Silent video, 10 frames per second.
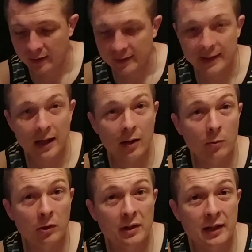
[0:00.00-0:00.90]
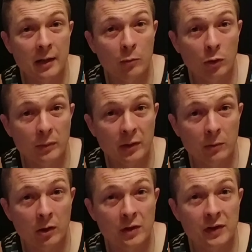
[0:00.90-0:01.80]
Scale of one to ten, one being
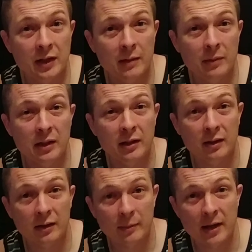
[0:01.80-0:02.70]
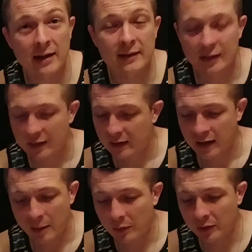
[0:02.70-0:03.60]
worst, ten being the best.
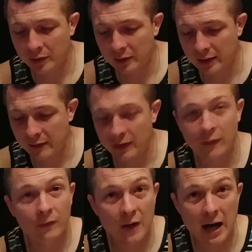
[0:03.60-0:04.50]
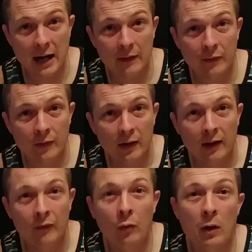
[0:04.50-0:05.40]
I'm only going to give it a five.
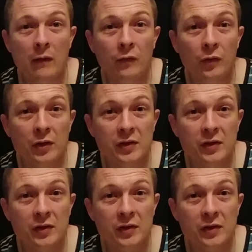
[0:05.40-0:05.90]
If it wasn't for the